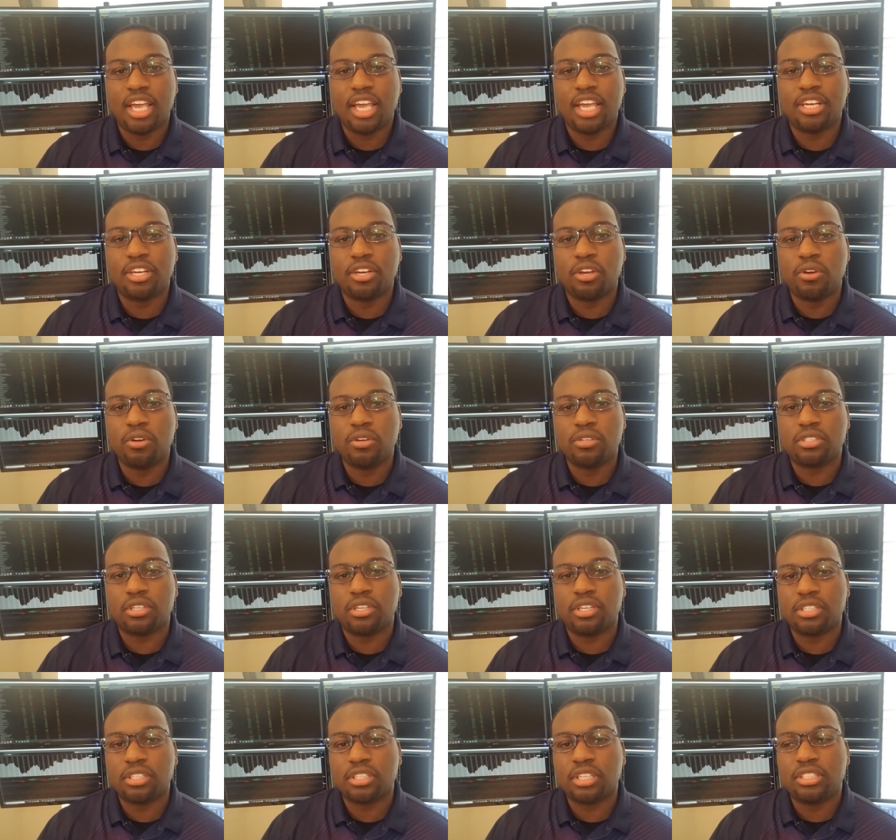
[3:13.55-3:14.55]
and those
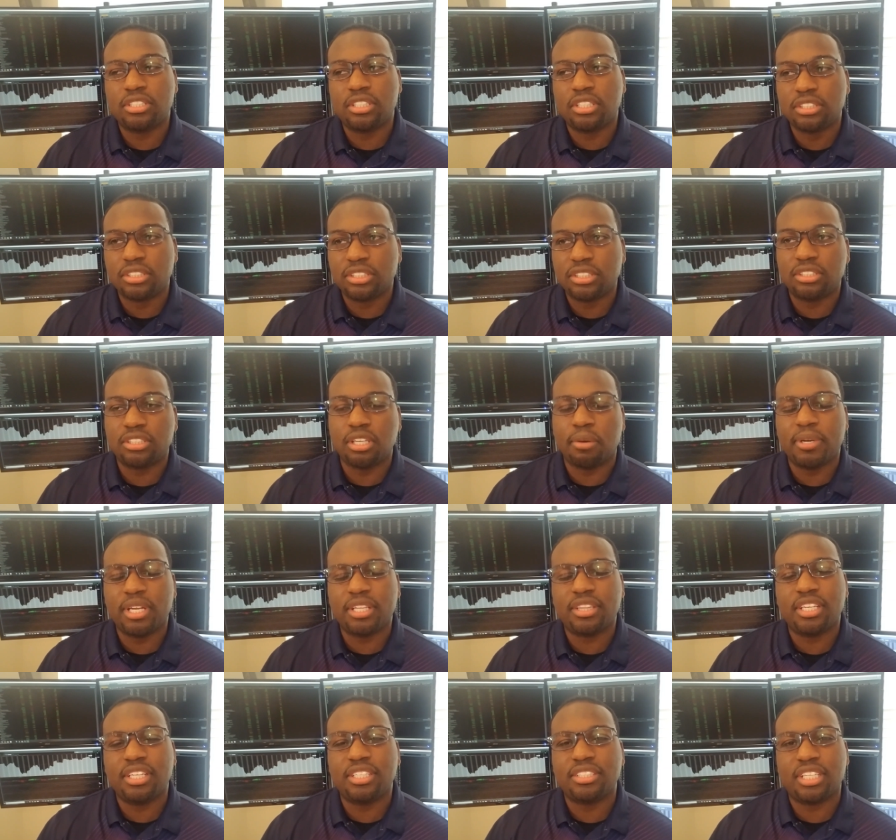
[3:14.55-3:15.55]
are some of
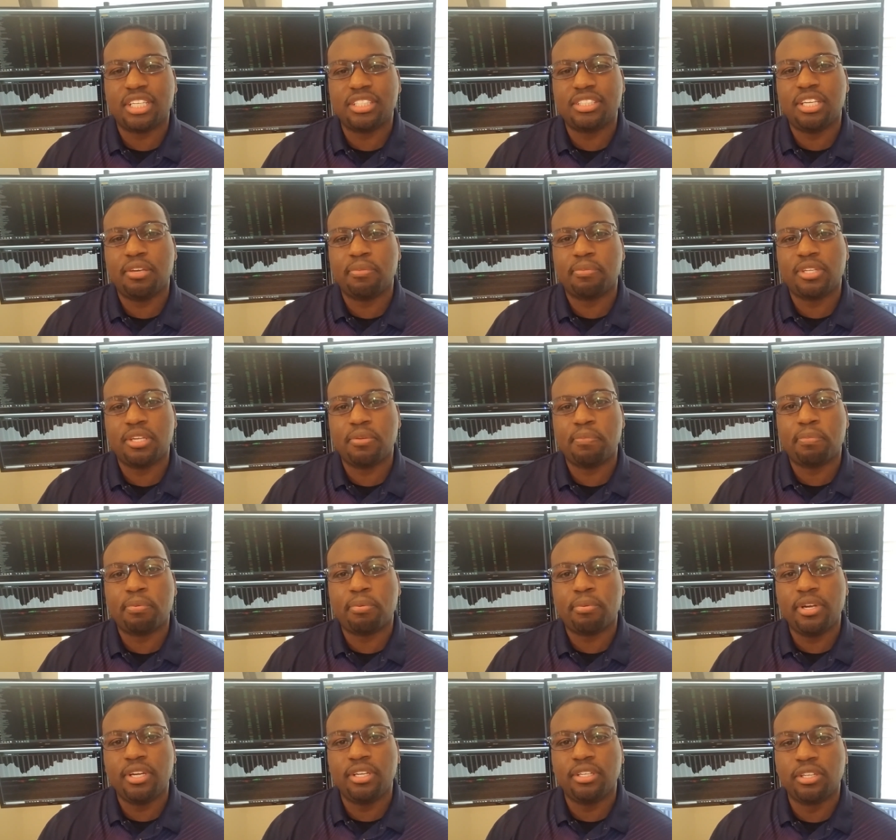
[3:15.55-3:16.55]
the things that typically
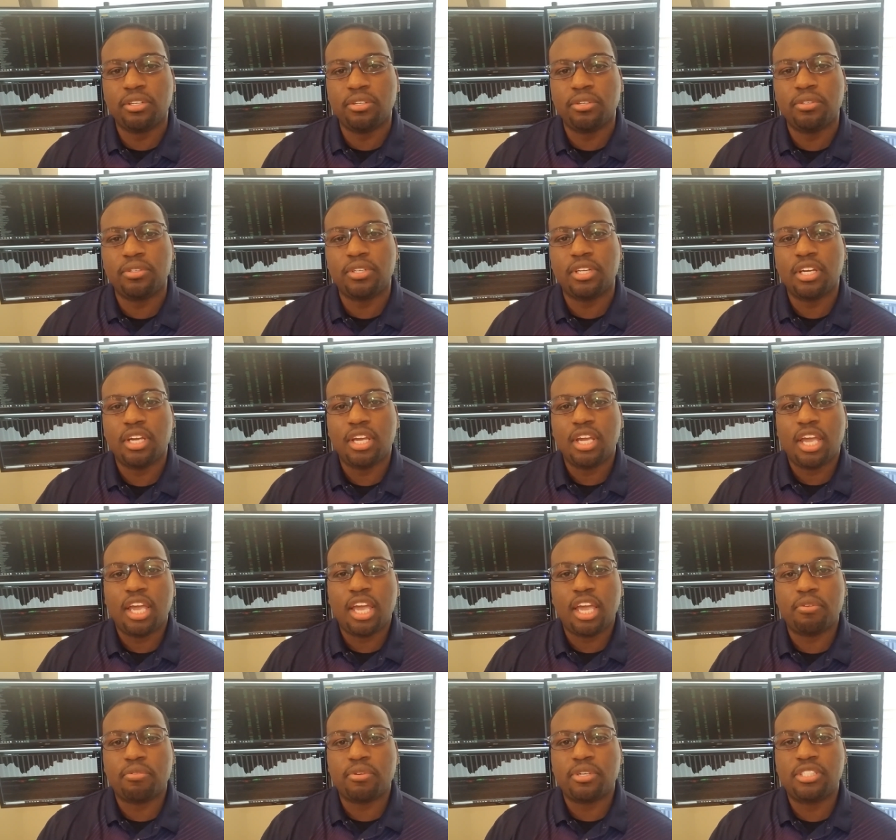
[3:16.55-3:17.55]
prelude
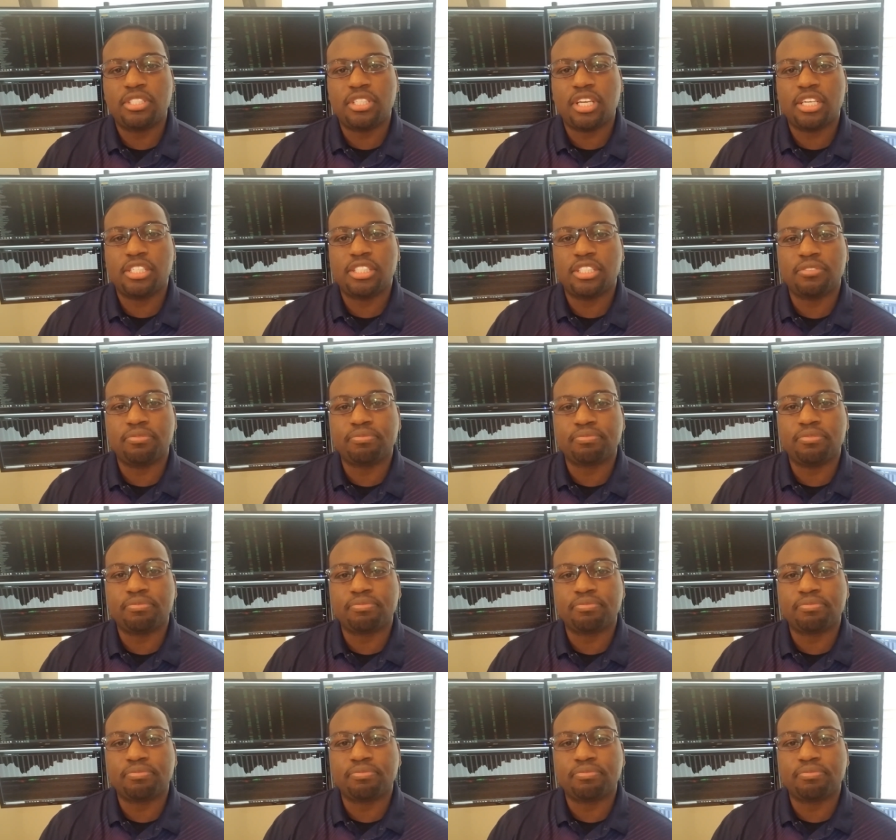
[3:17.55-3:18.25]
a recession.